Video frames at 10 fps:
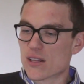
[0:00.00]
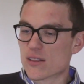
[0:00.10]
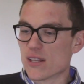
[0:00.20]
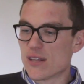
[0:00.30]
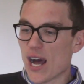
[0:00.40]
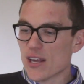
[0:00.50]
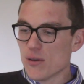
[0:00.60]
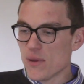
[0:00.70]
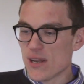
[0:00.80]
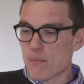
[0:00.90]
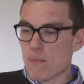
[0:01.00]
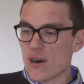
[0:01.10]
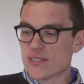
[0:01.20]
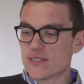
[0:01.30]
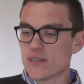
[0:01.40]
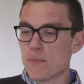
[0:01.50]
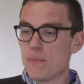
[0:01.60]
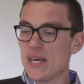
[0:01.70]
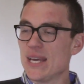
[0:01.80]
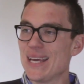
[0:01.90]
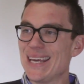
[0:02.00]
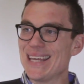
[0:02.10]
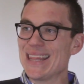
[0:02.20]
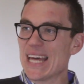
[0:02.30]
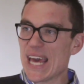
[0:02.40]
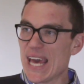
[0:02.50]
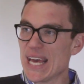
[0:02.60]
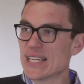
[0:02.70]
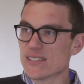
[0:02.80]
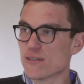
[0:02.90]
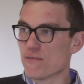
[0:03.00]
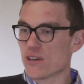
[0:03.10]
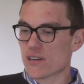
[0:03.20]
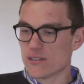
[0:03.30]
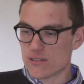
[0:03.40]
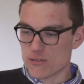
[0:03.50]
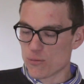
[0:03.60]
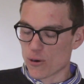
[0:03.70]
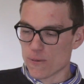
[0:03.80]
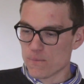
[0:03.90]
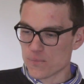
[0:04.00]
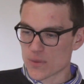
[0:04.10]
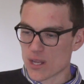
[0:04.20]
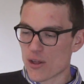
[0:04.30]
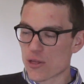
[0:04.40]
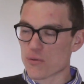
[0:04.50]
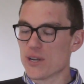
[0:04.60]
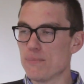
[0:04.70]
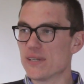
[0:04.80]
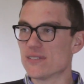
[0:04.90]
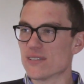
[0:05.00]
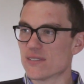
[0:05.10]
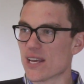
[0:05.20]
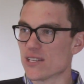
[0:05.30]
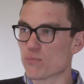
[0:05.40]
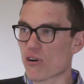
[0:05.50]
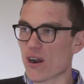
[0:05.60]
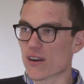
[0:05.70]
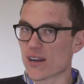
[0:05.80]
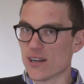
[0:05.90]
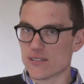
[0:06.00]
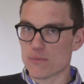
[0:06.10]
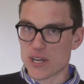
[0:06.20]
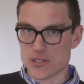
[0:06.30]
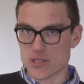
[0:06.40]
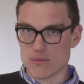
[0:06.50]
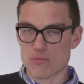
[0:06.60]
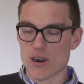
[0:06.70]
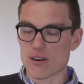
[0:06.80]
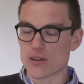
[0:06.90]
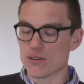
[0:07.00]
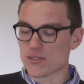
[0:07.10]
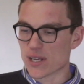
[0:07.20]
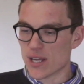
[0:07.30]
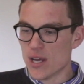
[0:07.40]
The document must be in the hands of the consumer 3 business days prior to consummation, prior to closing.